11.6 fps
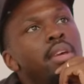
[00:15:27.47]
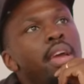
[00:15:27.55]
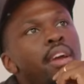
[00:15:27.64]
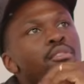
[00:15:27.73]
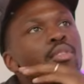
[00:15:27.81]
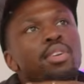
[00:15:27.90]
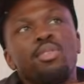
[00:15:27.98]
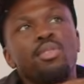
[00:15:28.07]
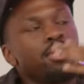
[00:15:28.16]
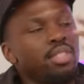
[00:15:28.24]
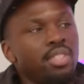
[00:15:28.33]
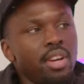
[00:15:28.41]
everyone
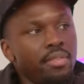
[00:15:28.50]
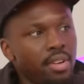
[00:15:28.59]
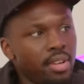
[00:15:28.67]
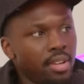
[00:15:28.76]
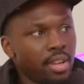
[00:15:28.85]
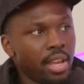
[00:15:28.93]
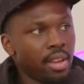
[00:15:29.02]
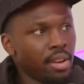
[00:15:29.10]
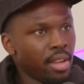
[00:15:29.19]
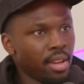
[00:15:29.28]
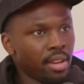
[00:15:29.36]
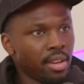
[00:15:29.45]
knows each other
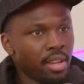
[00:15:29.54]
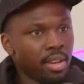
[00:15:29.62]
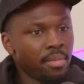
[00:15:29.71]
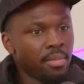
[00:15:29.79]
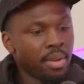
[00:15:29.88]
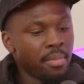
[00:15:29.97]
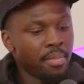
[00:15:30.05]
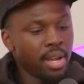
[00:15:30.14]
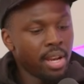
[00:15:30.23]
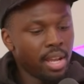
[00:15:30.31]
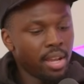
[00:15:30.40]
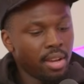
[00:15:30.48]
in my
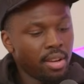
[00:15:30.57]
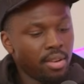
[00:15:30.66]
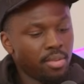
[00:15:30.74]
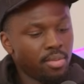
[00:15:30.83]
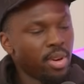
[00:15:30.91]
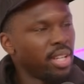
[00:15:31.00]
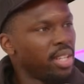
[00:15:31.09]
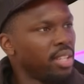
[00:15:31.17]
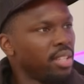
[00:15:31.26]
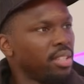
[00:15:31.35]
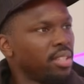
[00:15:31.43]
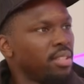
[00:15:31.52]
like
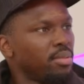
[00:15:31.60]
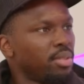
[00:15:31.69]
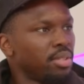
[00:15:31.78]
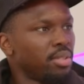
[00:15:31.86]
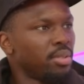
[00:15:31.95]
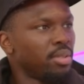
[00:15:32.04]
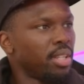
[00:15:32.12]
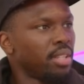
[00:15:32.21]
wedding, what do you call it?